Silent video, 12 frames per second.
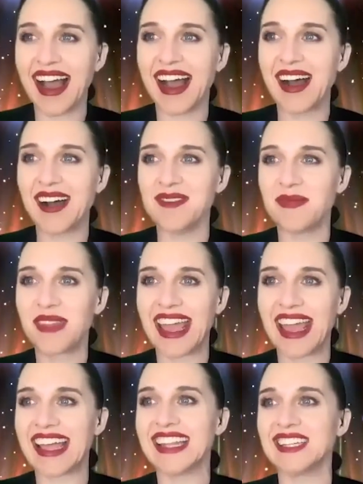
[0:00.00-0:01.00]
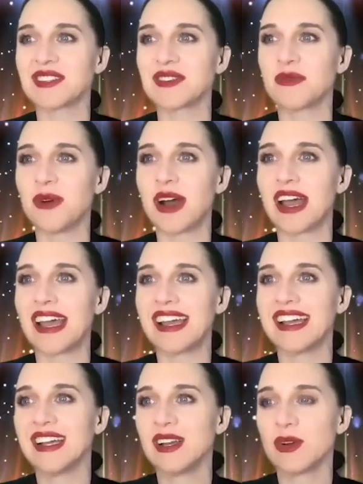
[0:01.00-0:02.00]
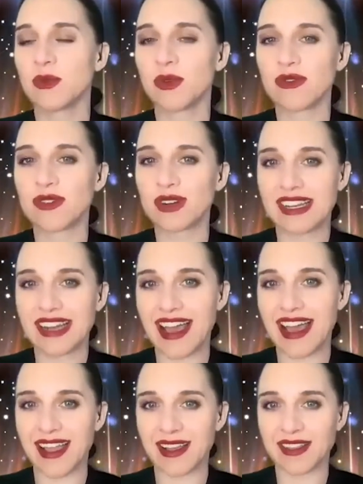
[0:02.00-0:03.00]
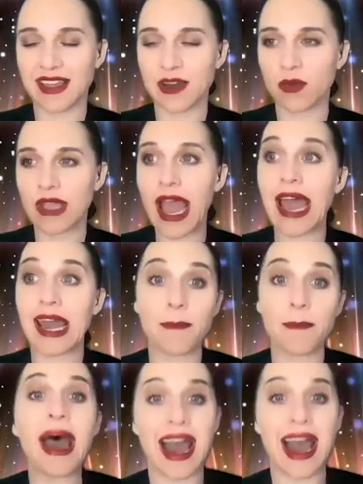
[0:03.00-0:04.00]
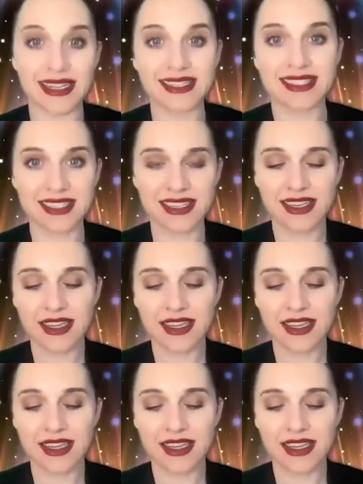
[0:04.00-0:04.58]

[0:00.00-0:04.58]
um, and what Wilford and I, that we had a past.